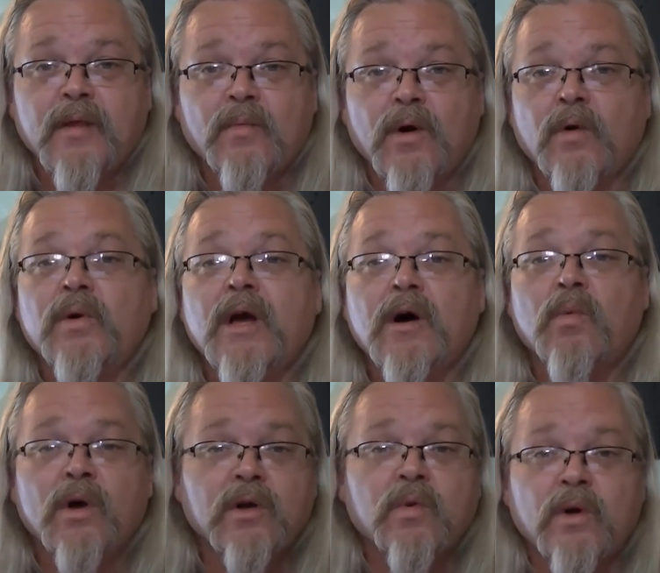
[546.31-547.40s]
Well, we all
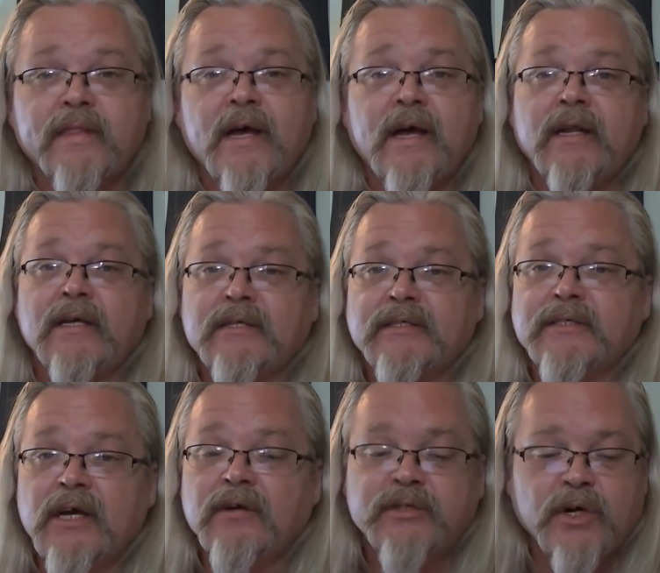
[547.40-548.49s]
wonder what that is
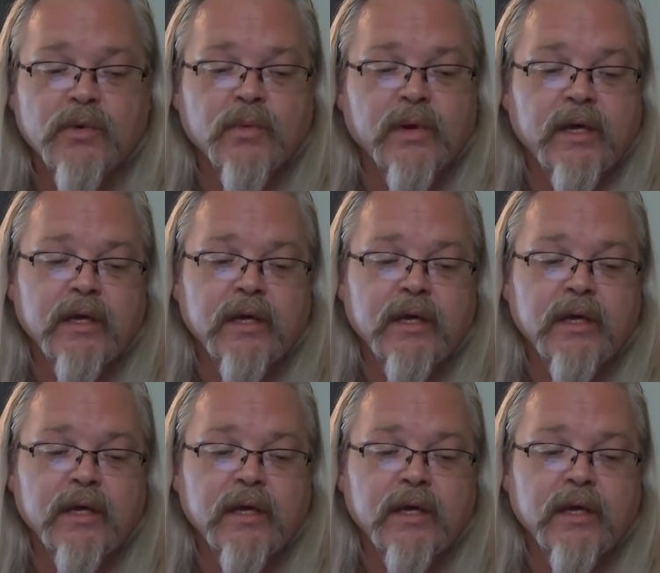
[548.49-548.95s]
now, don't we?